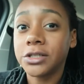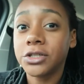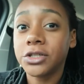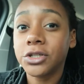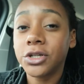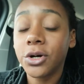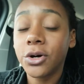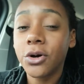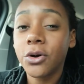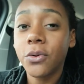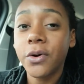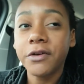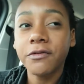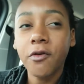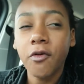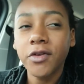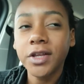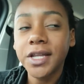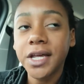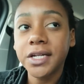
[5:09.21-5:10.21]
So
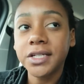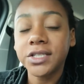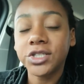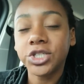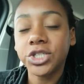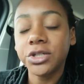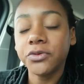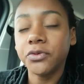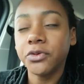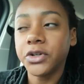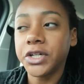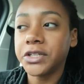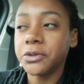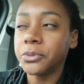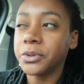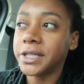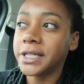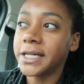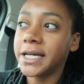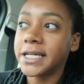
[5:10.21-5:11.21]
everything that is different,
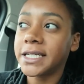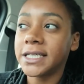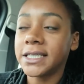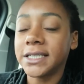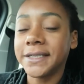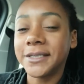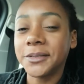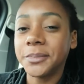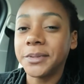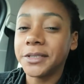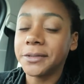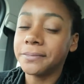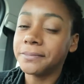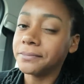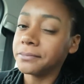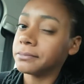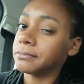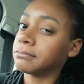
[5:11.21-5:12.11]
we get a little bit,